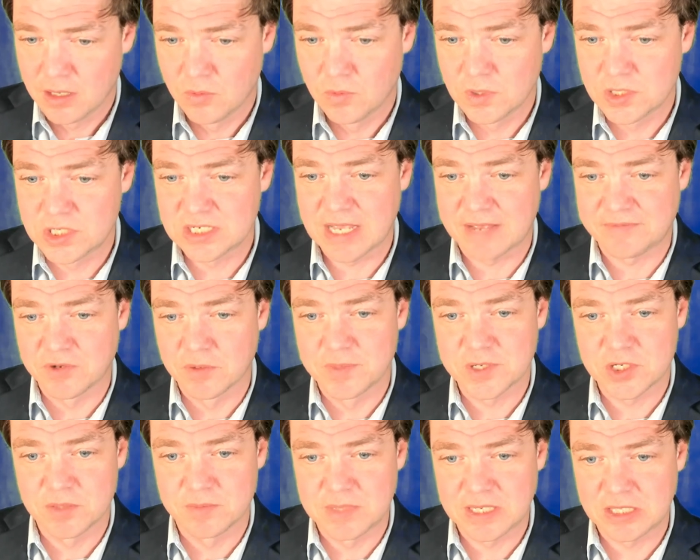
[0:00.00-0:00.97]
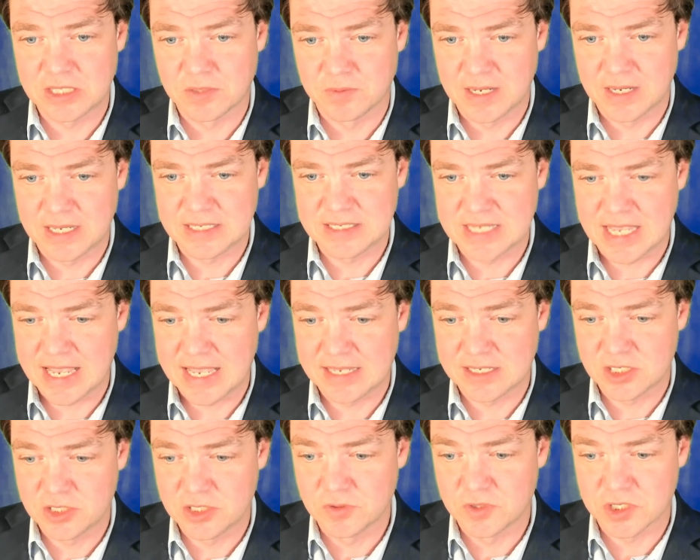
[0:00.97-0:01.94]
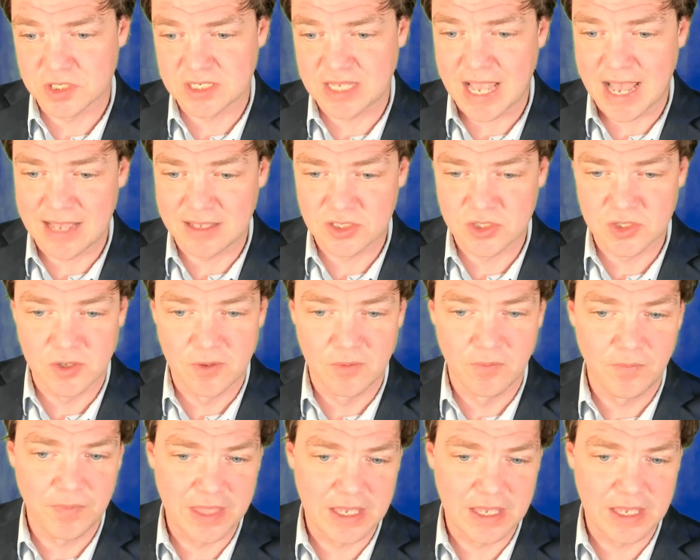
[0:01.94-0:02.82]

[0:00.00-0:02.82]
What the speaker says: which is after bishop d3 takes, you just castle,